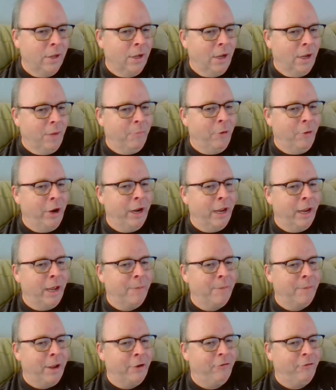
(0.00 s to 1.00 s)
I'm waiting
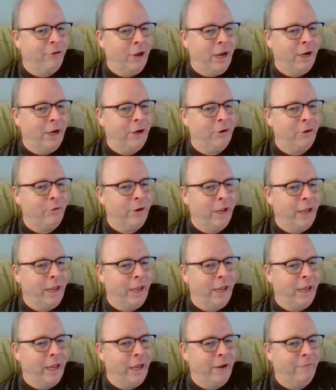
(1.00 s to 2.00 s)
on my Chattanooga
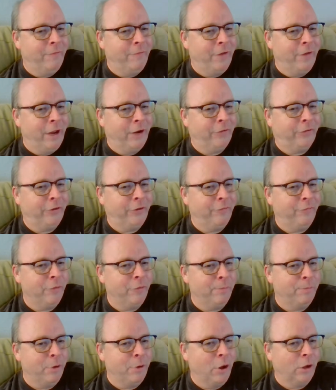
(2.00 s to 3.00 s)
Ed Fantasy
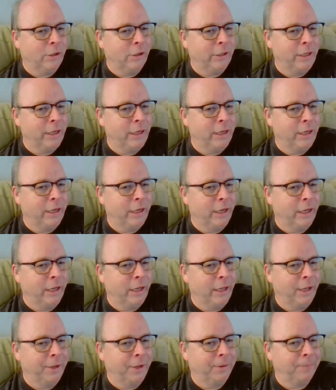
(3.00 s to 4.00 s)
Football League.
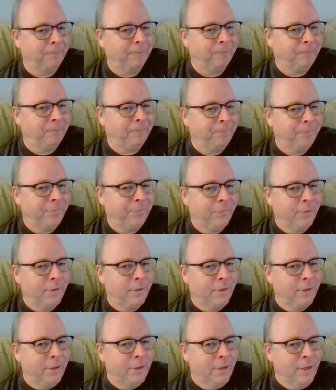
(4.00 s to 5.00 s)
If
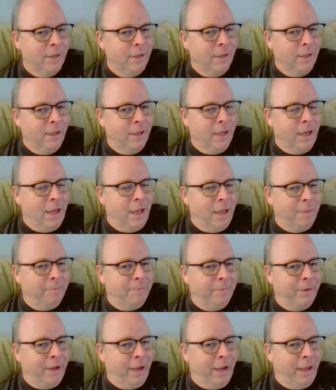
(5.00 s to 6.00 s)

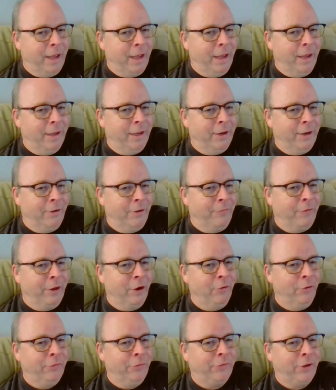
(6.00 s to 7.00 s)
they
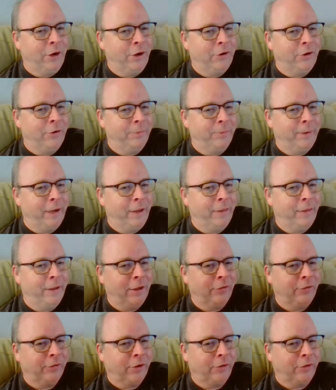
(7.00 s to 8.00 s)
don't send it to me, I
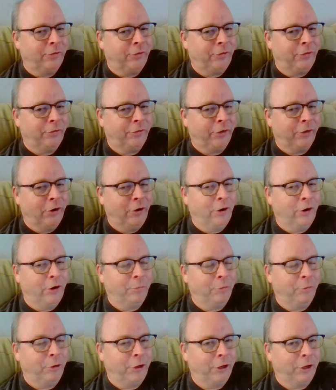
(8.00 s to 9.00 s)
think it's because they're scared
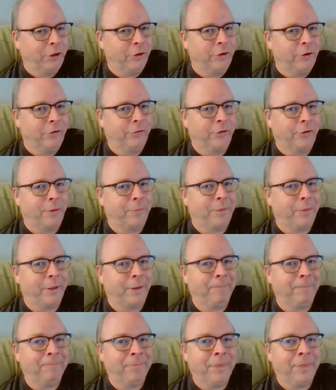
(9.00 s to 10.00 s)
I'm really good or
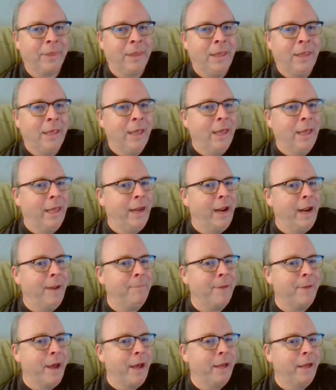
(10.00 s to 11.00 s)
something, and
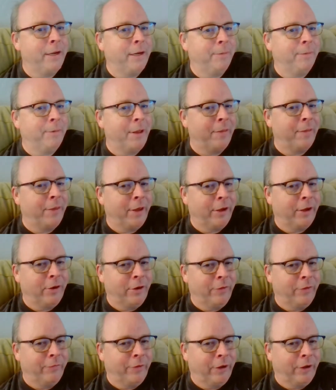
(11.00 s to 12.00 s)
I'm not. I'm not that
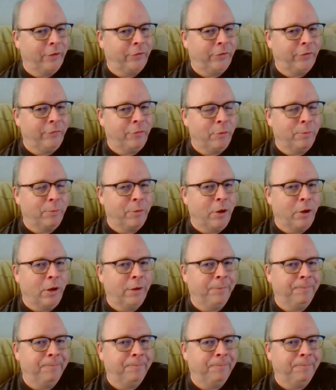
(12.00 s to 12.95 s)
good at fantasy football.